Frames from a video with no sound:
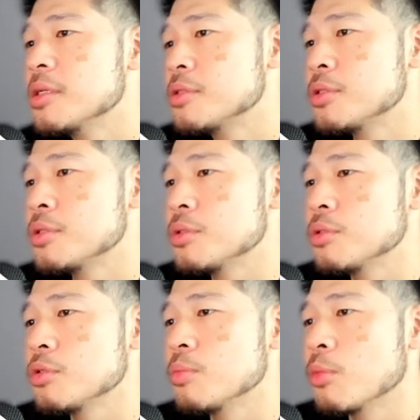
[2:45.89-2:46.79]

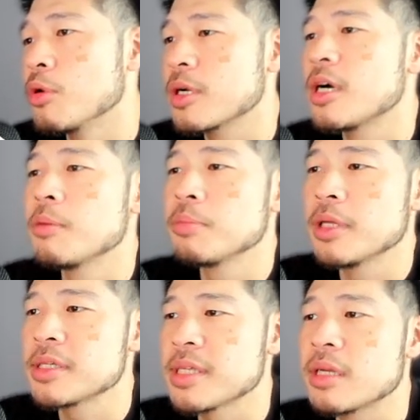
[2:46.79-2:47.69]
to more
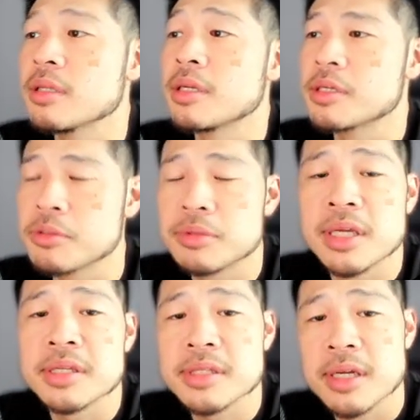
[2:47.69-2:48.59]
complex analytics or
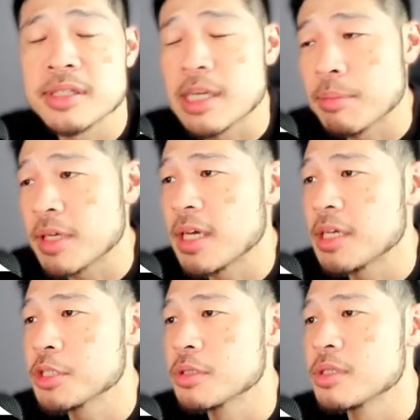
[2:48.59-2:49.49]
data science
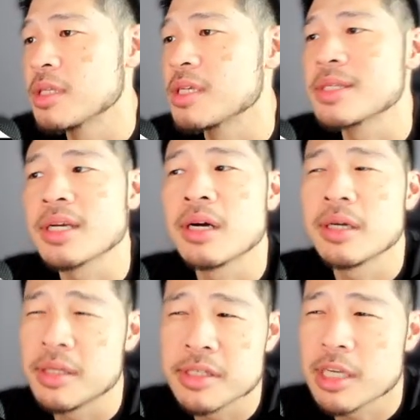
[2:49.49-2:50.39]
applications, things like
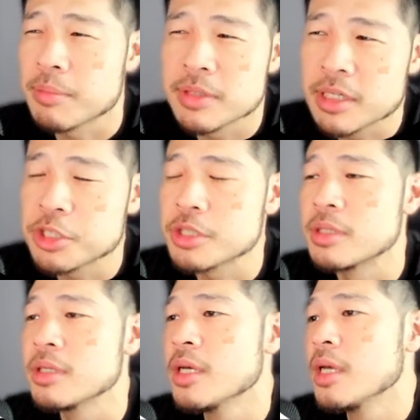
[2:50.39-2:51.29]
audience segmentation,